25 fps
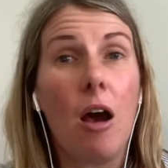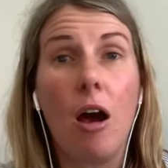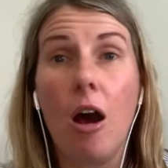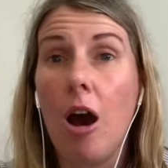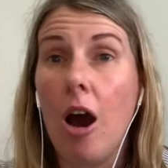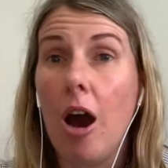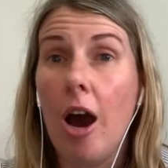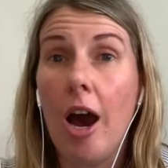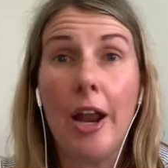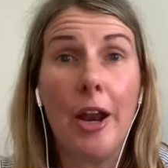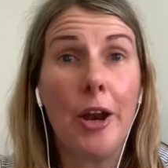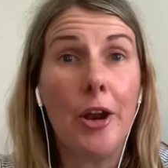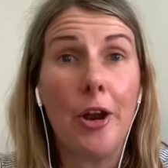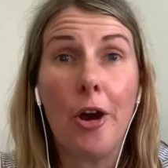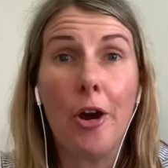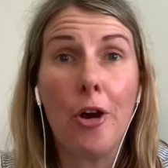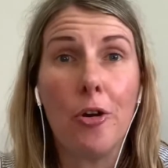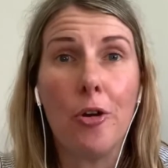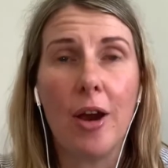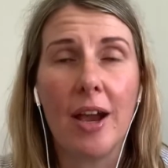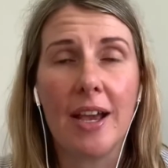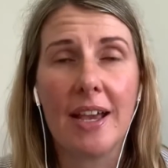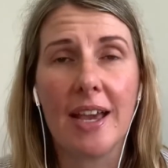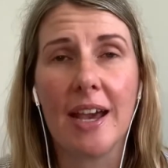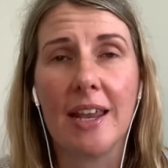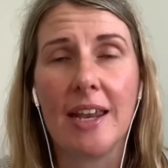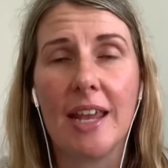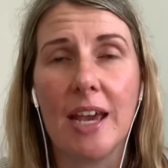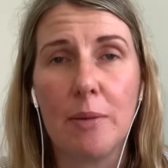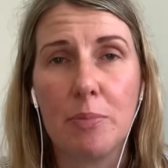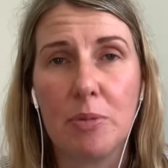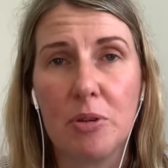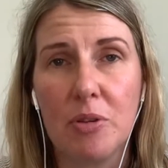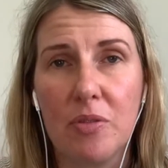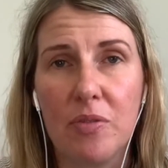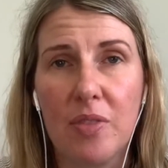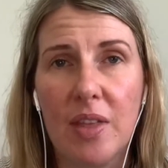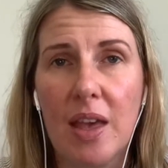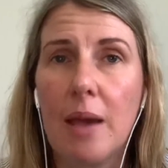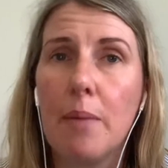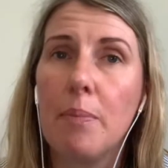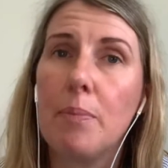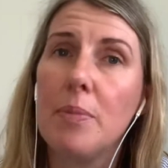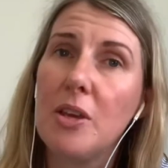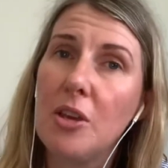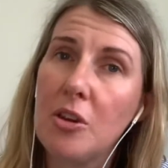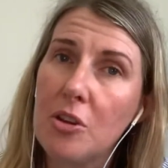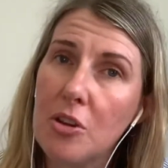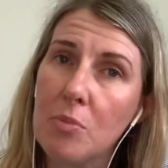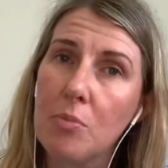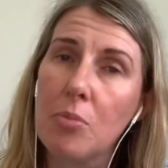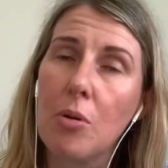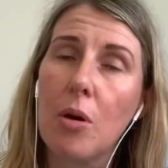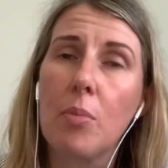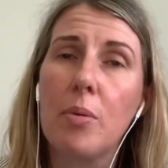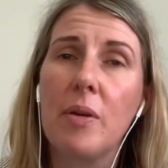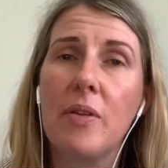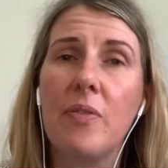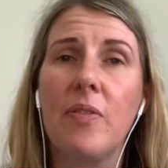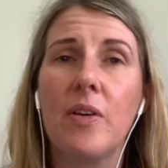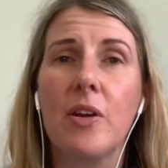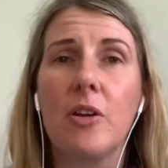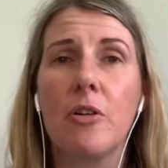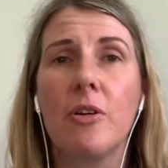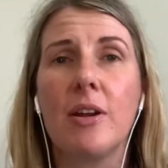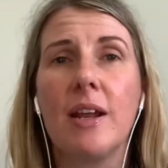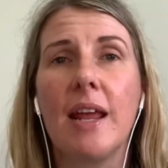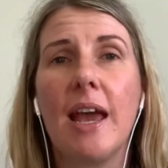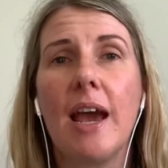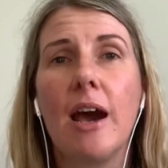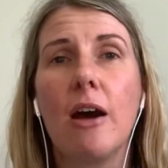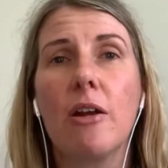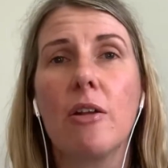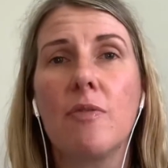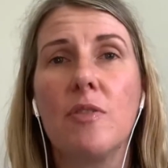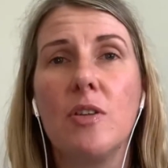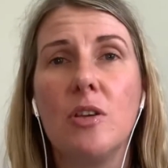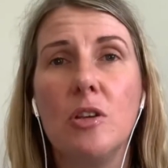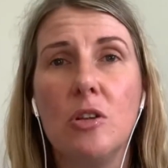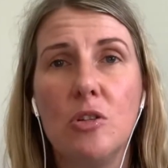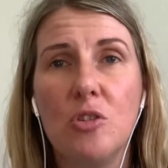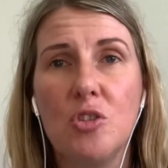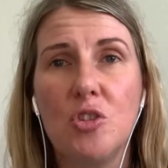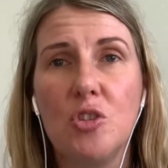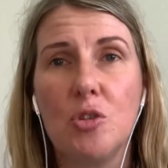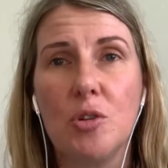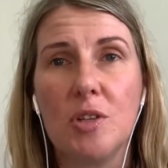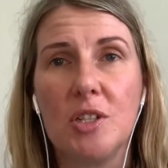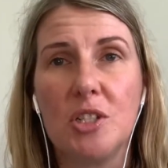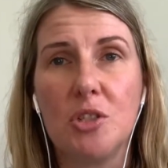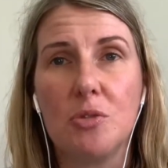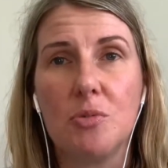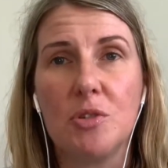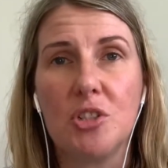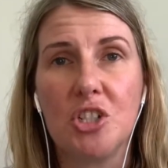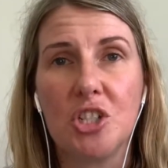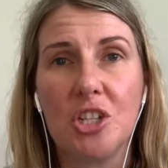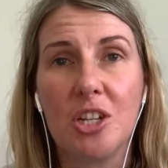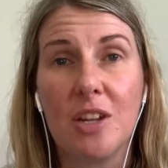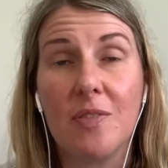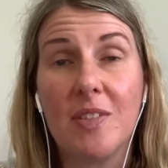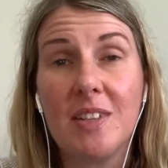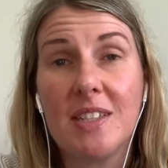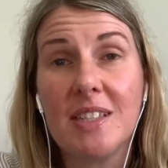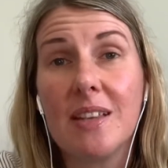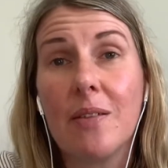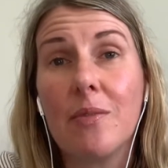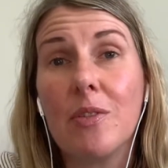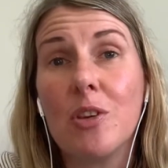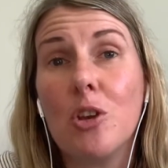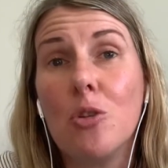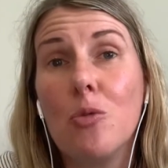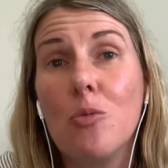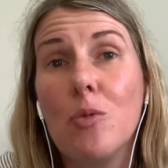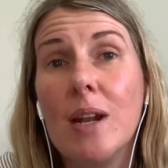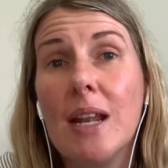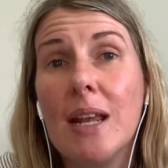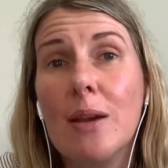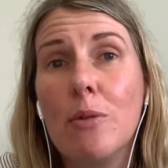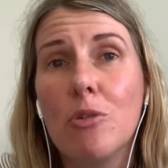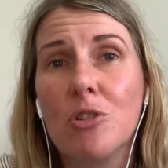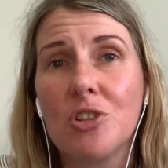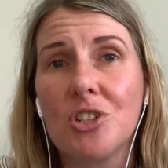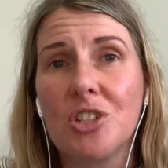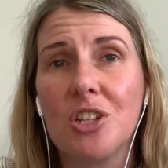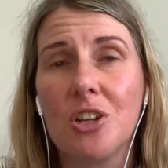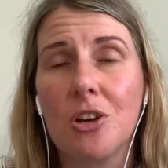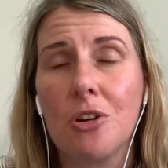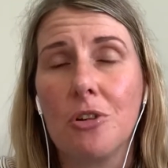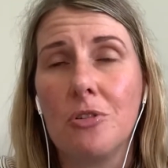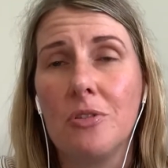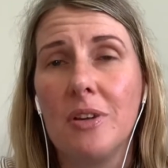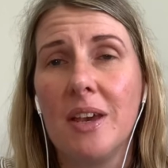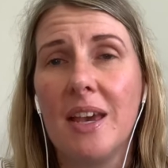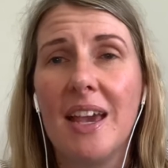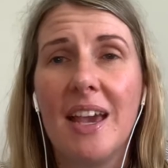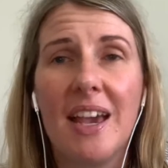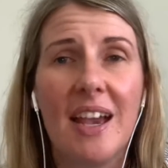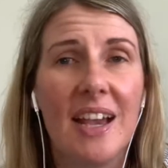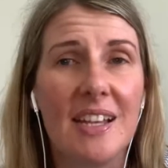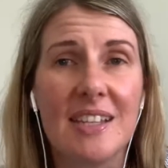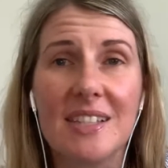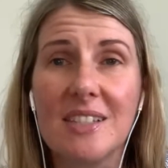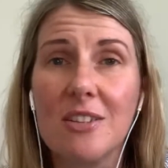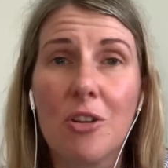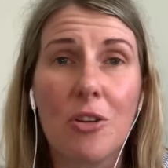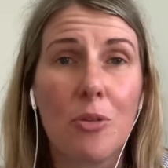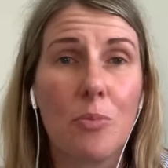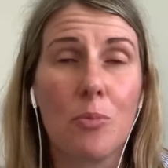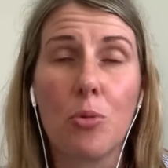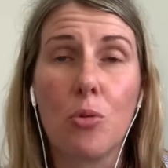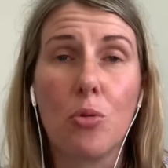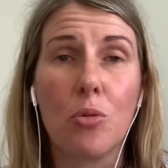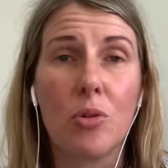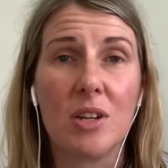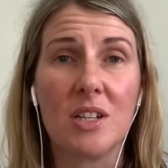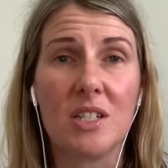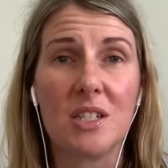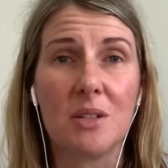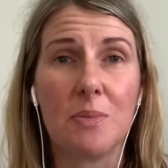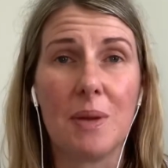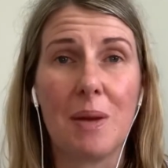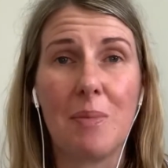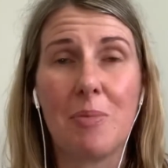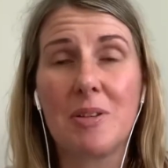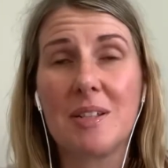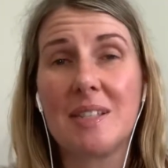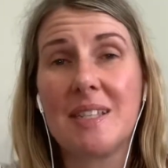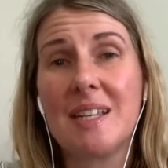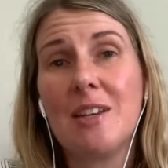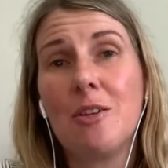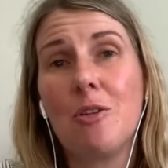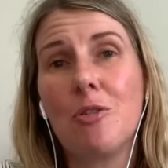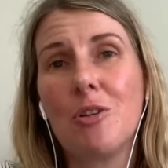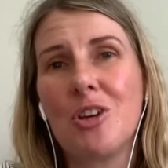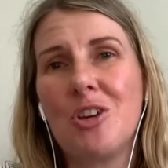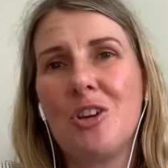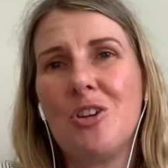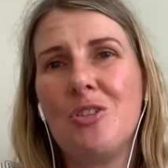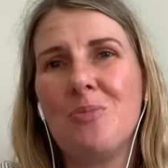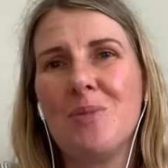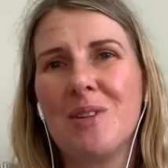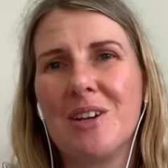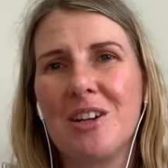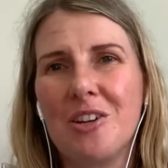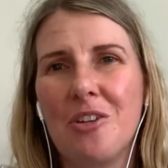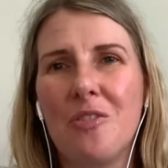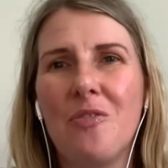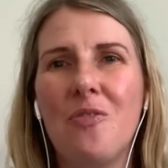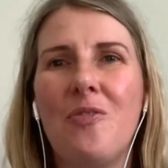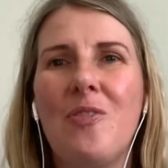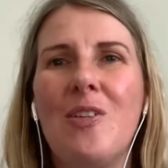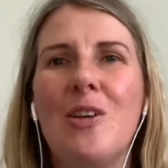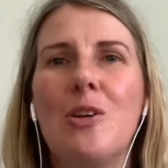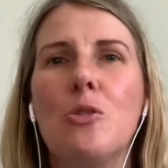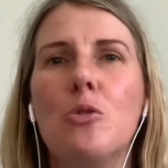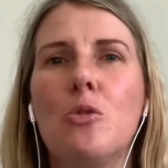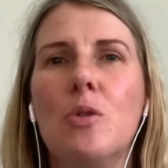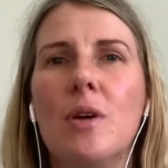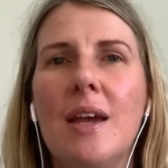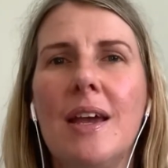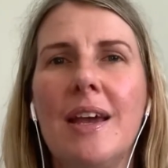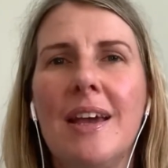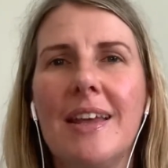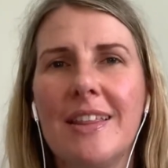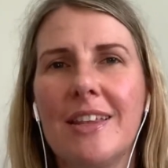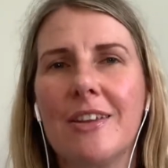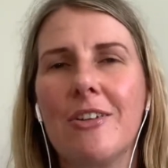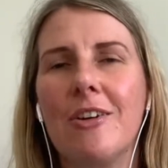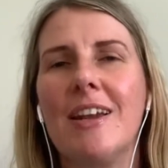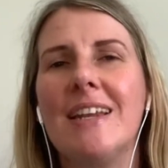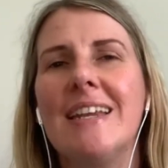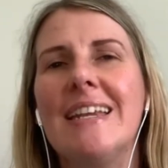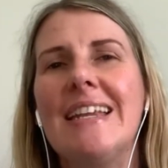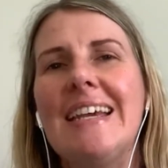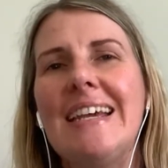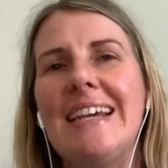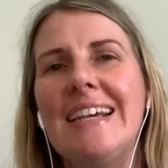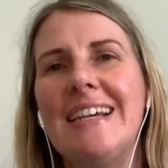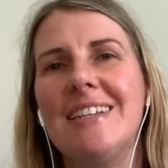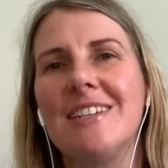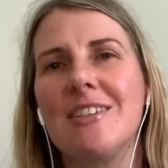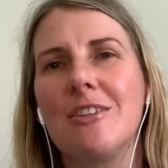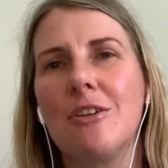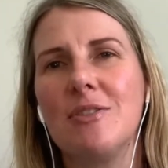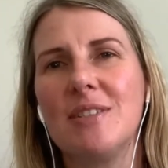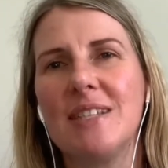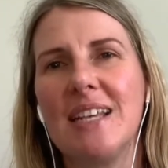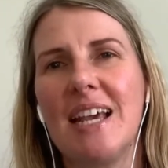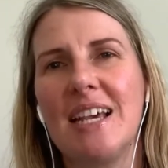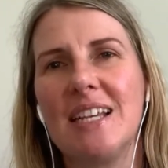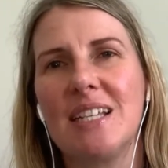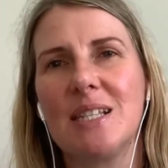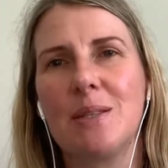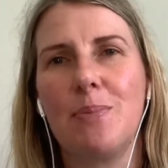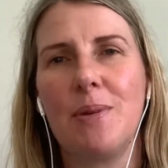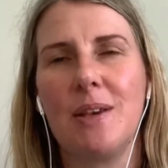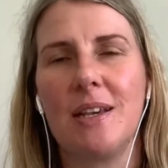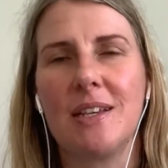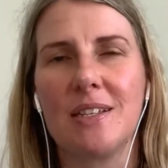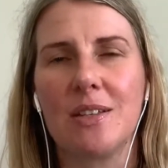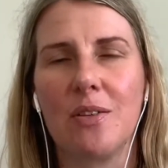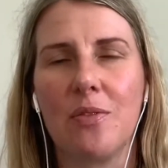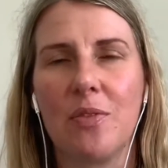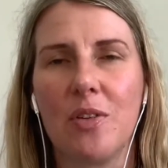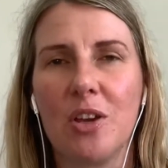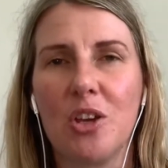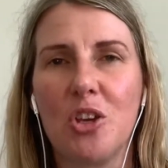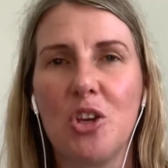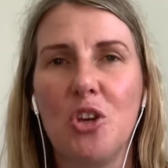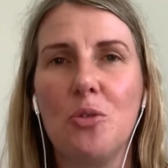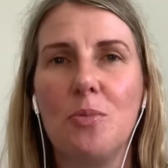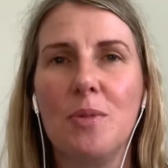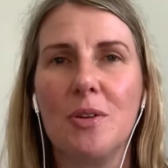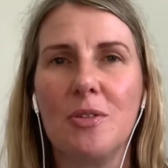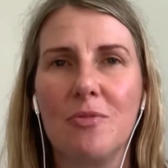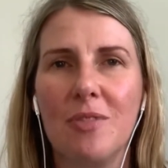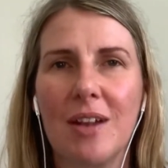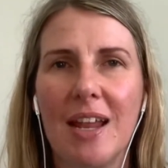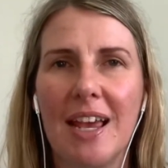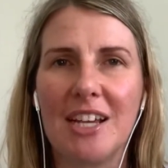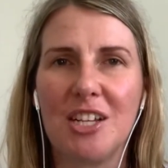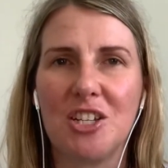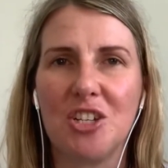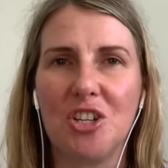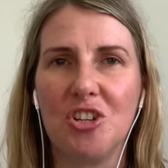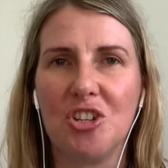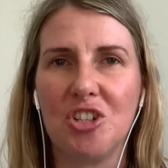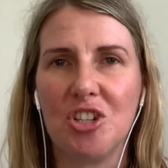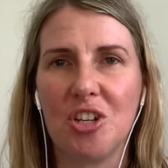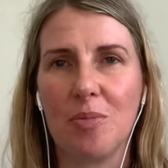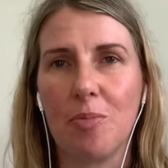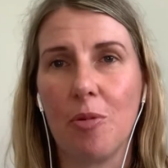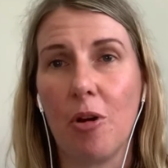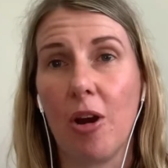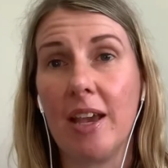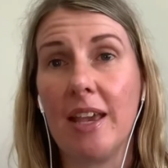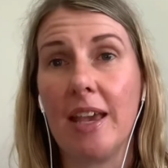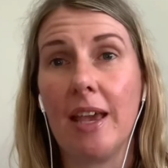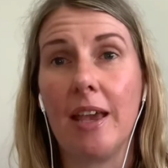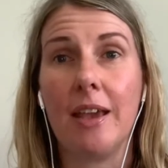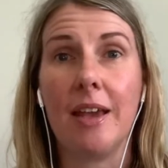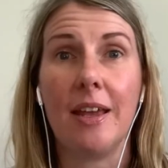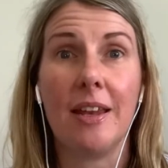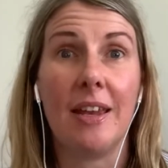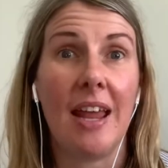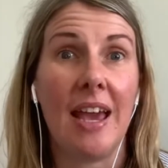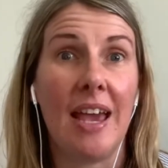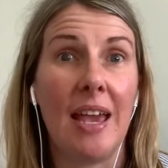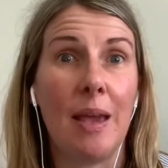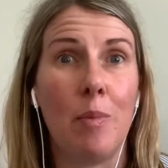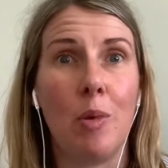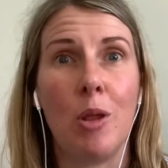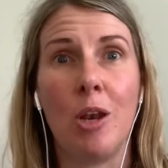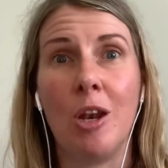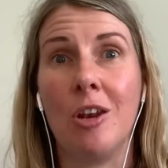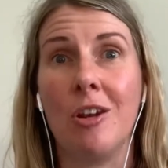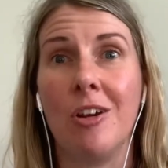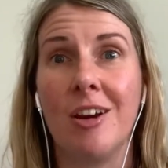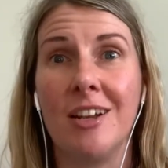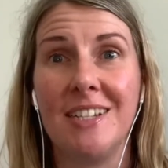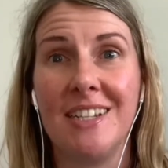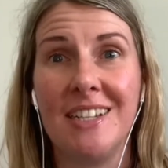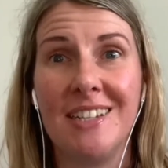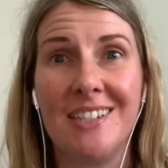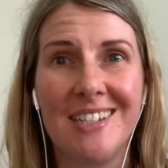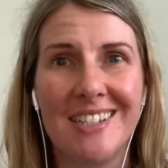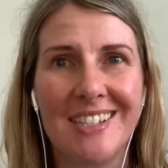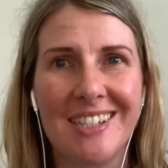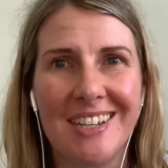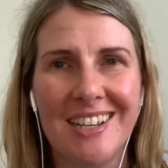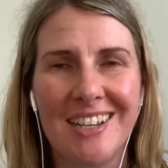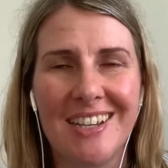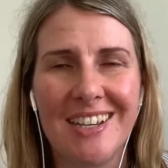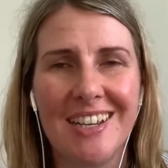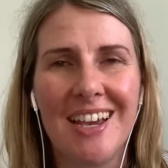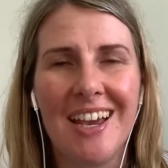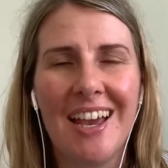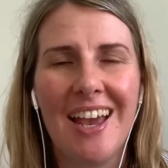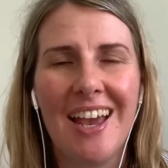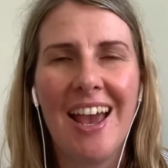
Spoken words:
I don't know, I can't help you with that, but you can probably figure it out if you use your intuition, if it's something you really want to know. It's not important to me because they're not human. I don't feel that I need those aspects of a human relationship, i.e. a name and an identity.